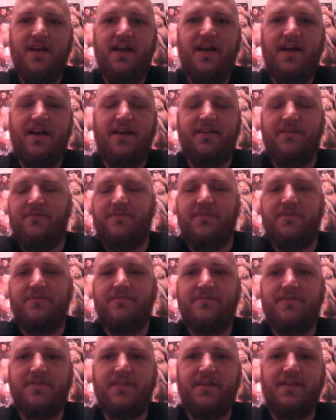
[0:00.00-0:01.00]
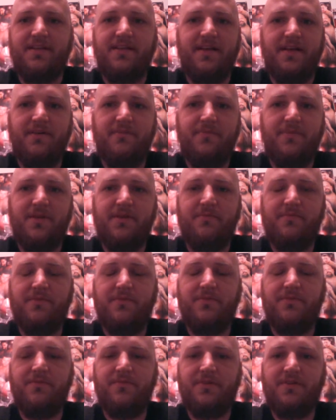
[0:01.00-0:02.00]
I don't understand how
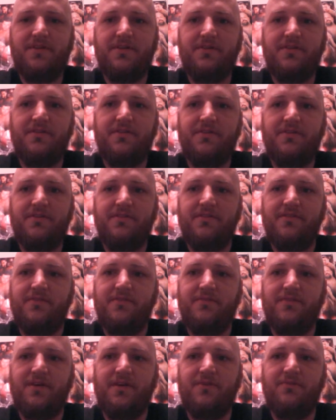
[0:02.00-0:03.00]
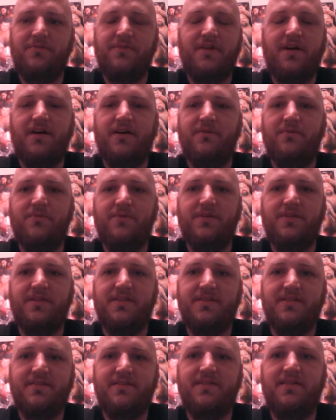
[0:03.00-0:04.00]
people could, not
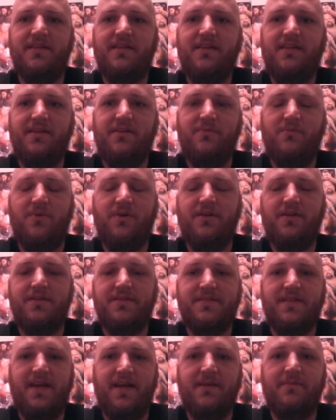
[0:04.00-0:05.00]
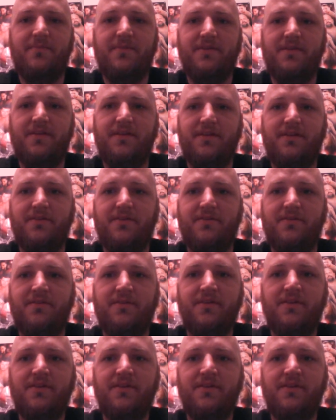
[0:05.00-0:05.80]
really see what has happened here.